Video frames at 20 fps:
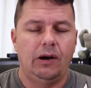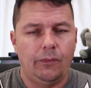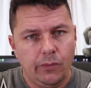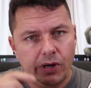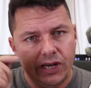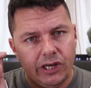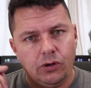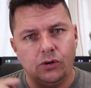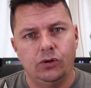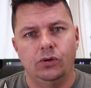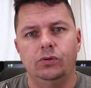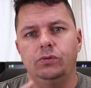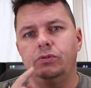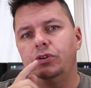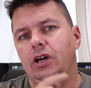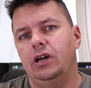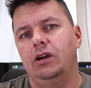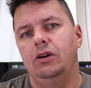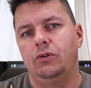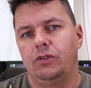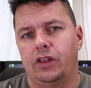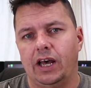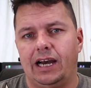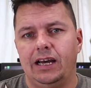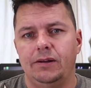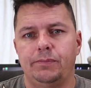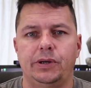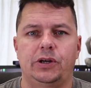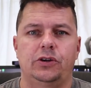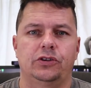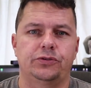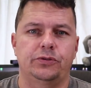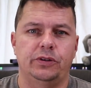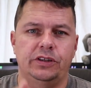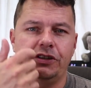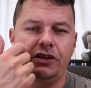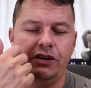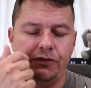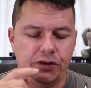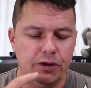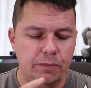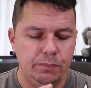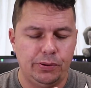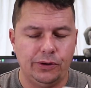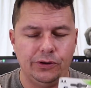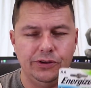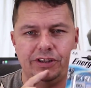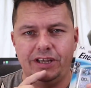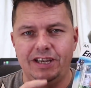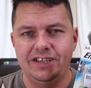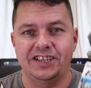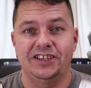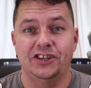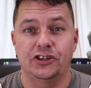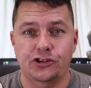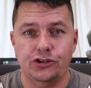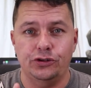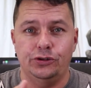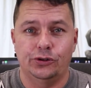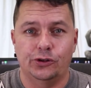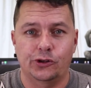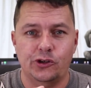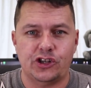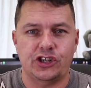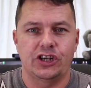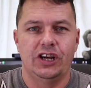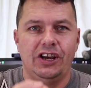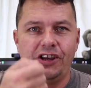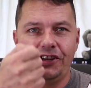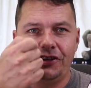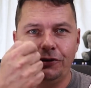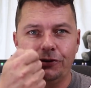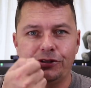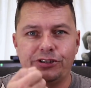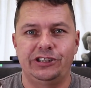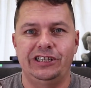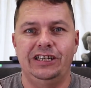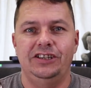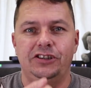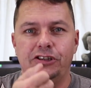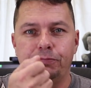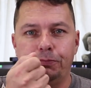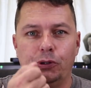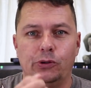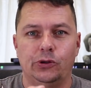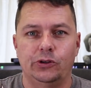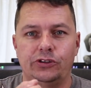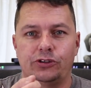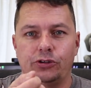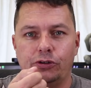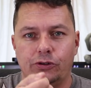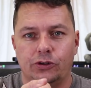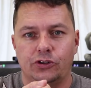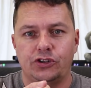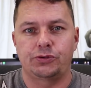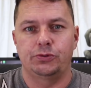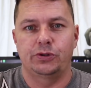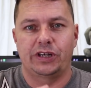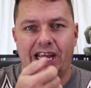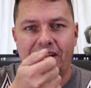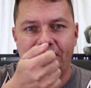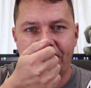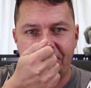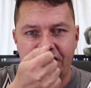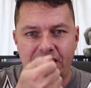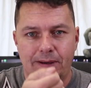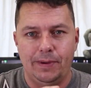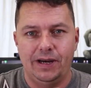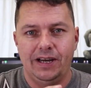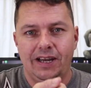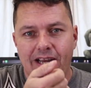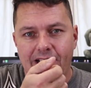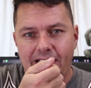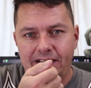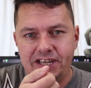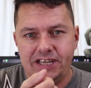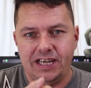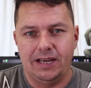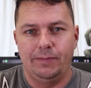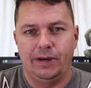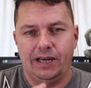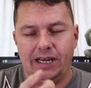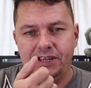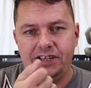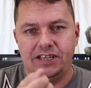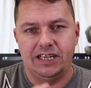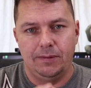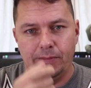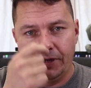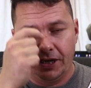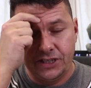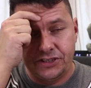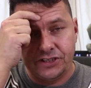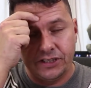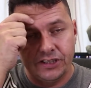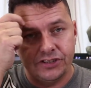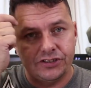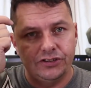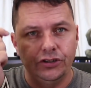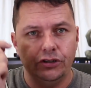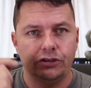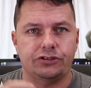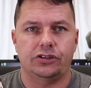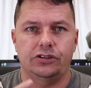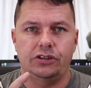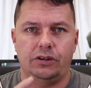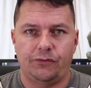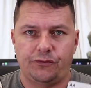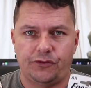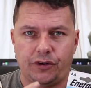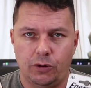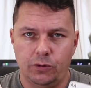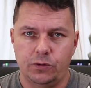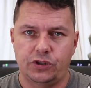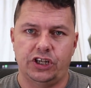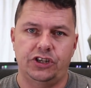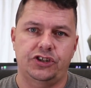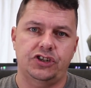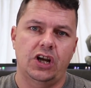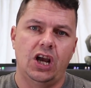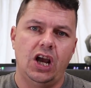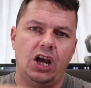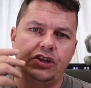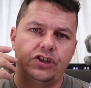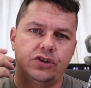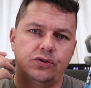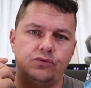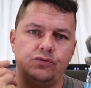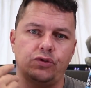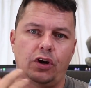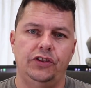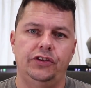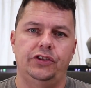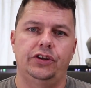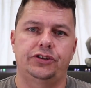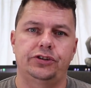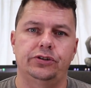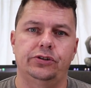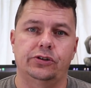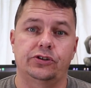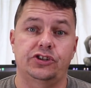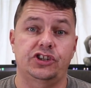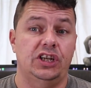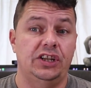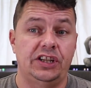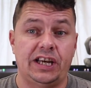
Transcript: And we all know that because if you put these in a torch, you'll see that the torch will get dimmer and dimmer and dimmer until there's not enough voltage to run the torch.